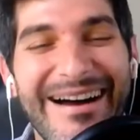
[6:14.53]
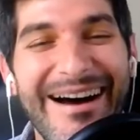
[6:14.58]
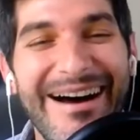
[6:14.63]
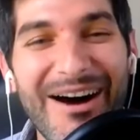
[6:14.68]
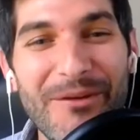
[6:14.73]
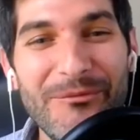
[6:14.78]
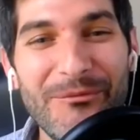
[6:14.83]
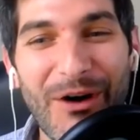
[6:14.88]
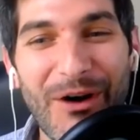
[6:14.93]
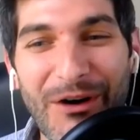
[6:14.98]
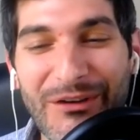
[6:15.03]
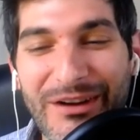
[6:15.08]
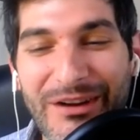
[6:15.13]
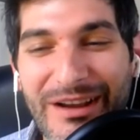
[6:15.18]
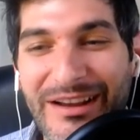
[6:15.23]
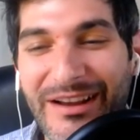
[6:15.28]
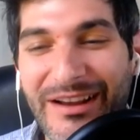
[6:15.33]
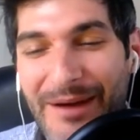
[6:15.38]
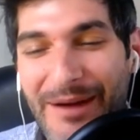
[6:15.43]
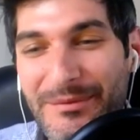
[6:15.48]
Um,
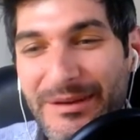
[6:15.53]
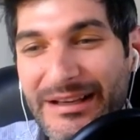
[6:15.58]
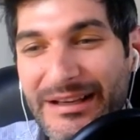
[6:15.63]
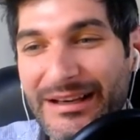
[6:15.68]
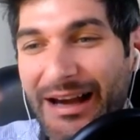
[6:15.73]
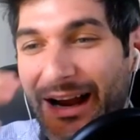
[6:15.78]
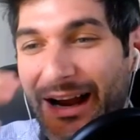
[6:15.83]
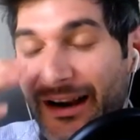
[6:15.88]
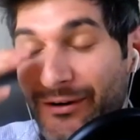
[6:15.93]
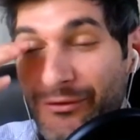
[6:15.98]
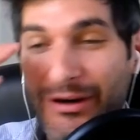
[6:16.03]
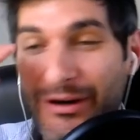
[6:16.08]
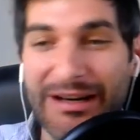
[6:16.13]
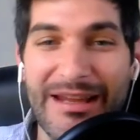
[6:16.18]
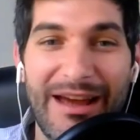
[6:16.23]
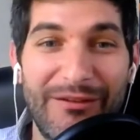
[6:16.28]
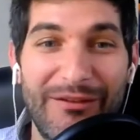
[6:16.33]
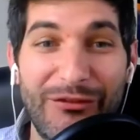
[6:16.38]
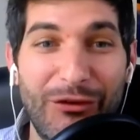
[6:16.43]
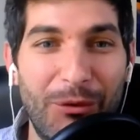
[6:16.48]
okay, I mean, I already
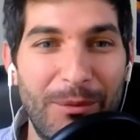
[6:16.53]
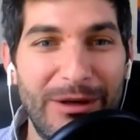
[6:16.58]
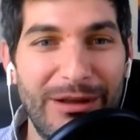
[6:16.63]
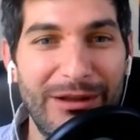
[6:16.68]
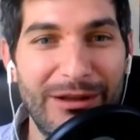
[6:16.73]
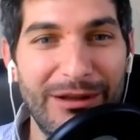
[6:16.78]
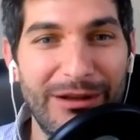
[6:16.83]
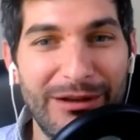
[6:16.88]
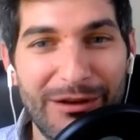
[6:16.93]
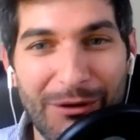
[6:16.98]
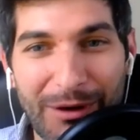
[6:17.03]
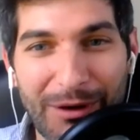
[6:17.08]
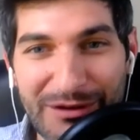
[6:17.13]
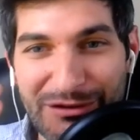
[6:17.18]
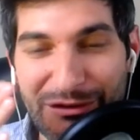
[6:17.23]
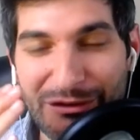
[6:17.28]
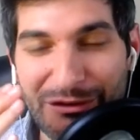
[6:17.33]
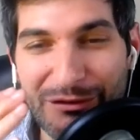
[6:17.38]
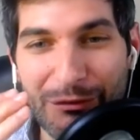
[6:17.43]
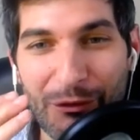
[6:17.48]
have so many
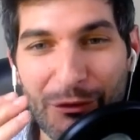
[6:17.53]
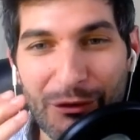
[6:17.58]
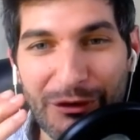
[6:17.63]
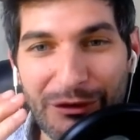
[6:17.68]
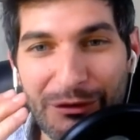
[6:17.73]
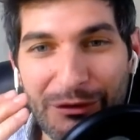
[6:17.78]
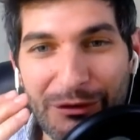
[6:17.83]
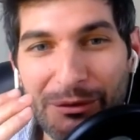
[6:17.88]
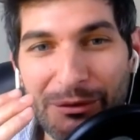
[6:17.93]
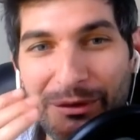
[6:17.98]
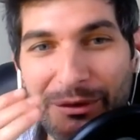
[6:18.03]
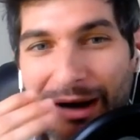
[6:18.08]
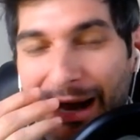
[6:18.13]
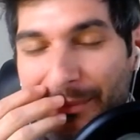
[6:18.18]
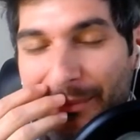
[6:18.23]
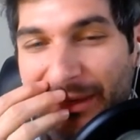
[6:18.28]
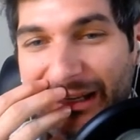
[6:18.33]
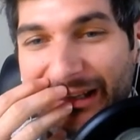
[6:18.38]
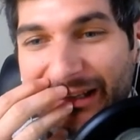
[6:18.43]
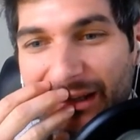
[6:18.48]
questions for you. I
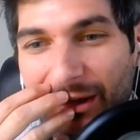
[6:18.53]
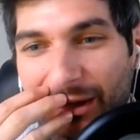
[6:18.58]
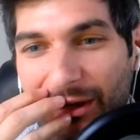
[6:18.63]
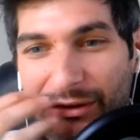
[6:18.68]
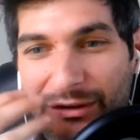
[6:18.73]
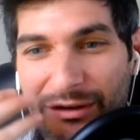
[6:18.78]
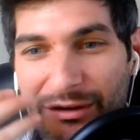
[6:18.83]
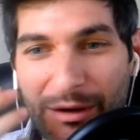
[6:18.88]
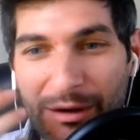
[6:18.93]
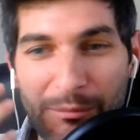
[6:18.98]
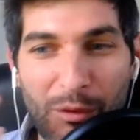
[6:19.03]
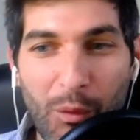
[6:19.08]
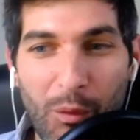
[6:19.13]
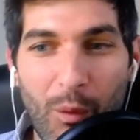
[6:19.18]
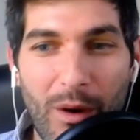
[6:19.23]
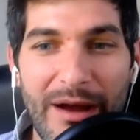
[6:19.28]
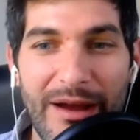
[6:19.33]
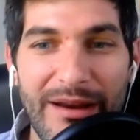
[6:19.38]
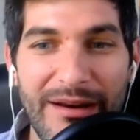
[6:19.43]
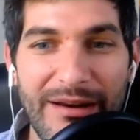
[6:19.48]
mean, number
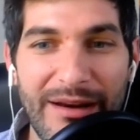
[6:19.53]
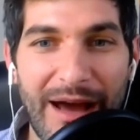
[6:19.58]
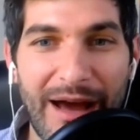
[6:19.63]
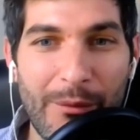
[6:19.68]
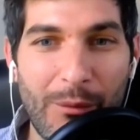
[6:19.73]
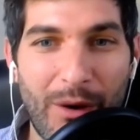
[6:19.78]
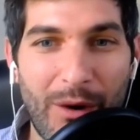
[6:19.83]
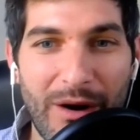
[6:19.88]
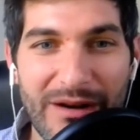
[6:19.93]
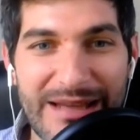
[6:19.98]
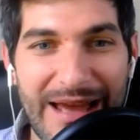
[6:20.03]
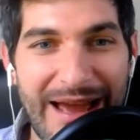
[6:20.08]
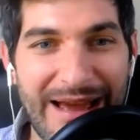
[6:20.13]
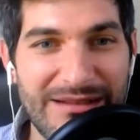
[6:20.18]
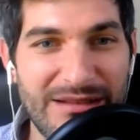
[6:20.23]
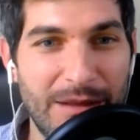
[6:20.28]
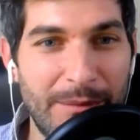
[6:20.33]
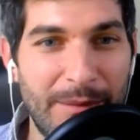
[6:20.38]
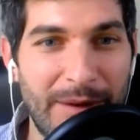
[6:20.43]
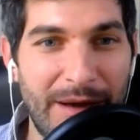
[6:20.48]
one, I wanted to
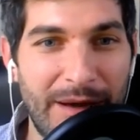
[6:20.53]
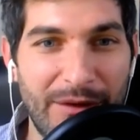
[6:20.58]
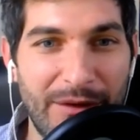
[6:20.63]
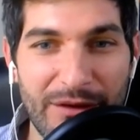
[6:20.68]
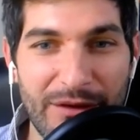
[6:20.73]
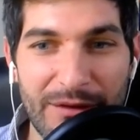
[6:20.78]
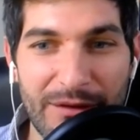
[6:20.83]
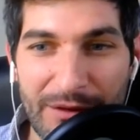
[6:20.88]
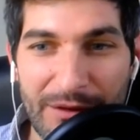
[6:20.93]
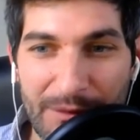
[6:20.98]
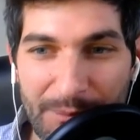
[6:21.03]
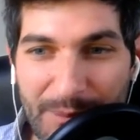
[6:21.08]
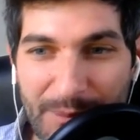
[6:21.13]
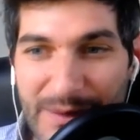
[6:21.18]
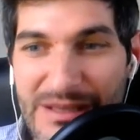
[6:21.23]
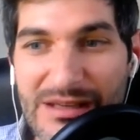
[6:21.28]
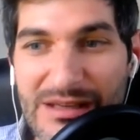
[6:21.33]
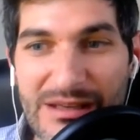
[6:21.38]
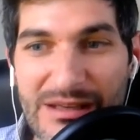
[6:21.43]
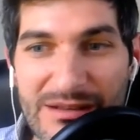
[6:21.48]
ask about the the
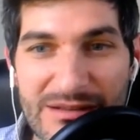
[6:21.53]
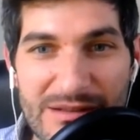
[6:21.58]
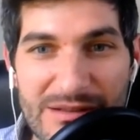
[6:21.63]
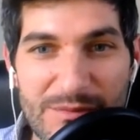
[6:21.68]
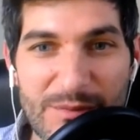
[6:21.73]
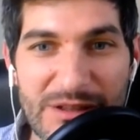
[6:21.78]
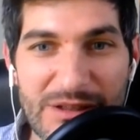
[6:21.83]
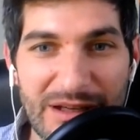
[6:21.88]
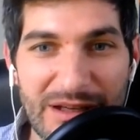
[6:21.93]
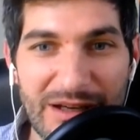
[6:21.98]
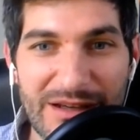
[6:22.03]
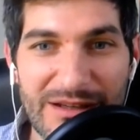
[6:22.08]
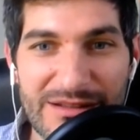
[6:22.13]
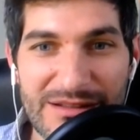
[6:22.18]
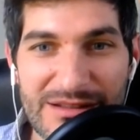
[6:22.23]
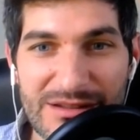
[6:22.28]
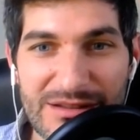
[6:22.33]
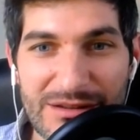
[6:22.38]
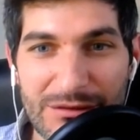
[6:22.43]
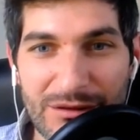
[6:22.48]
bees
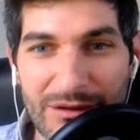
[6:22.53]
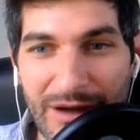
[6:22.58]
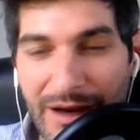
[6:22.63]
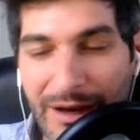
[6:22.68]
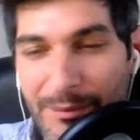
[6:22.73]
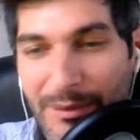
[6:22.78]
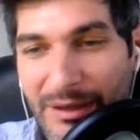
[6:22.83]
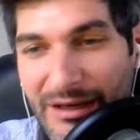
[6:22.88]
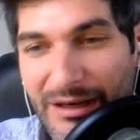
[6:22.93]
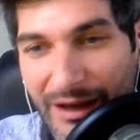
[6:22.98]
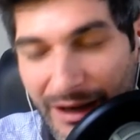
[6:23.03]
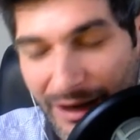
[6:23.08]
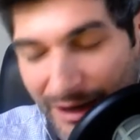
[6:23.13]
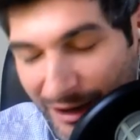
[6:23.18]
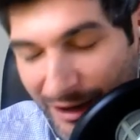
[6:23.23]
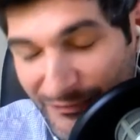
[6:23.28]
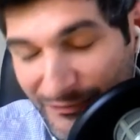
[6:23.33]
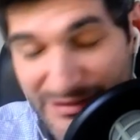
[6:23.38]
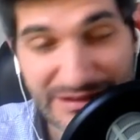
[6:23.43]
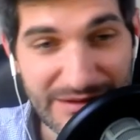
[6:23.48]
because I mean,
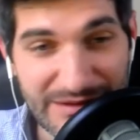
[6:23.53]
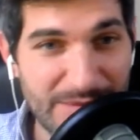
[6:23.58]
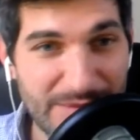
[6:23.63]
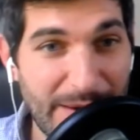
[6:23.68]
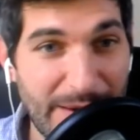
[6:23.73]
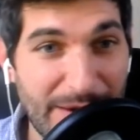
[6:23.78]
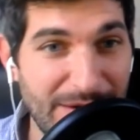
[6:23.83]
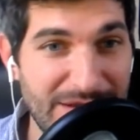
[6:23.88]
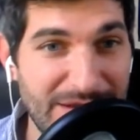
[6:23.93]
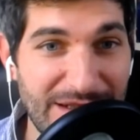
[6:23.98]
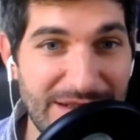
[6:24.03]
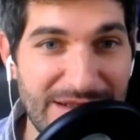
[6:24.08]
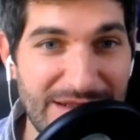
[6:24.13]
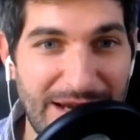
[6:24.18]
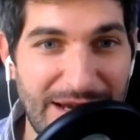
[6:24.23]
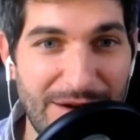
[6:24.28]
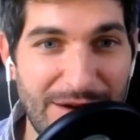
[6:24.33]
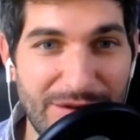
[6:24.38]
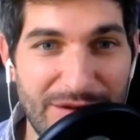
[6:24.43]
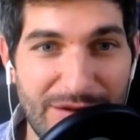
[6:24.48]
obviously this parasite
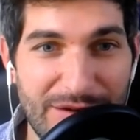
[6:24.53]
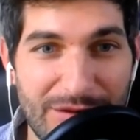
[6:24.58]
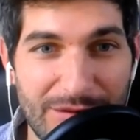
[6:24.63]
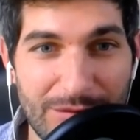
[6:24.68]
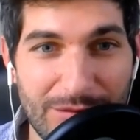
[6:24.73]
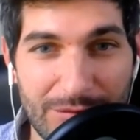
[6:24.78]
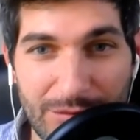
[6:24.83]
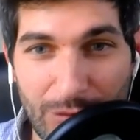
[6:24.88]
sounds